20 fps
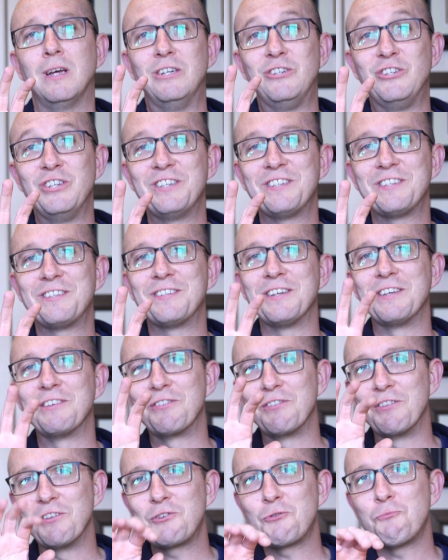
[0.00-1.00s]
Jesus
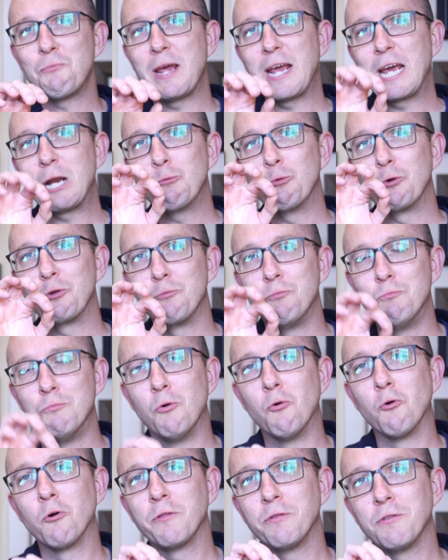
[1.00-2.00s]
says this man was
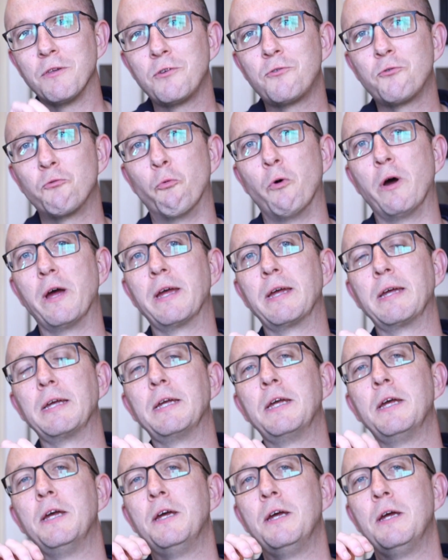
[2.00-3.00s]
born this
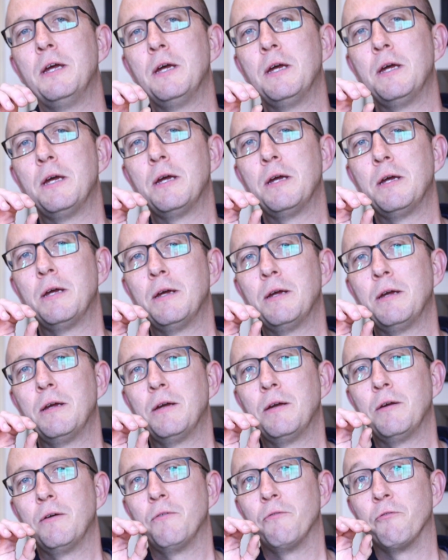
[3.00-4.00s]
way
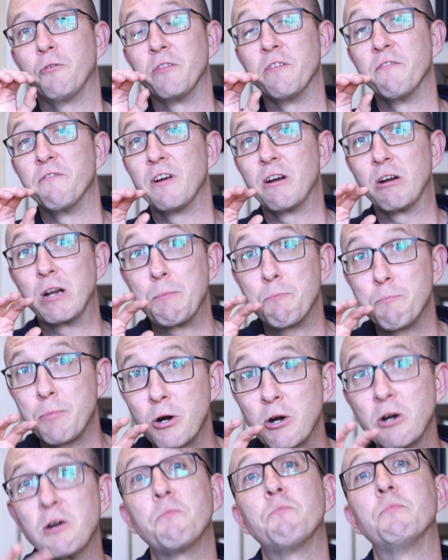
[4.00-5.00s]
for the very
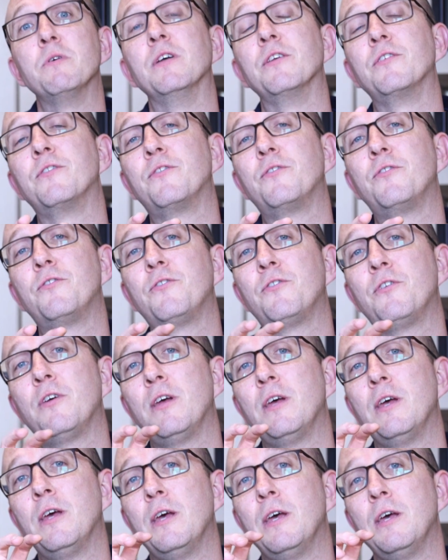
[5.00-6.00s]
purpose
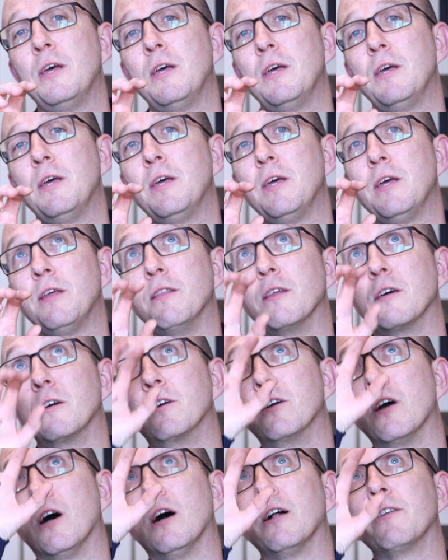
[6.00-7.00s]

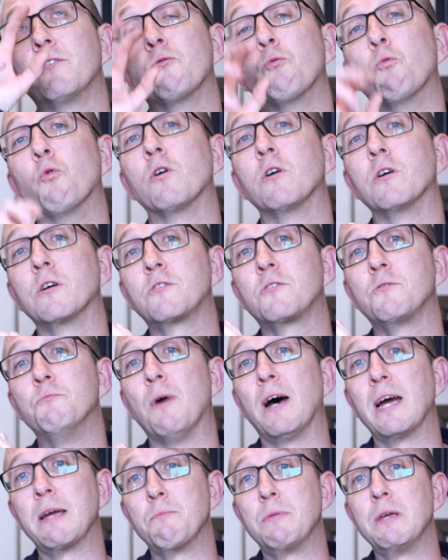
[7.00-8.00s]
that God's works
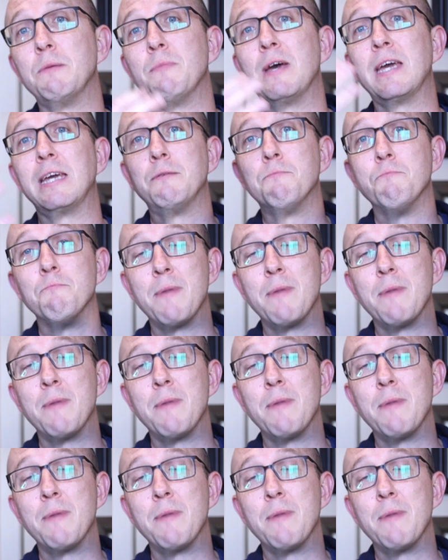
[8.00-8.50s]
might be made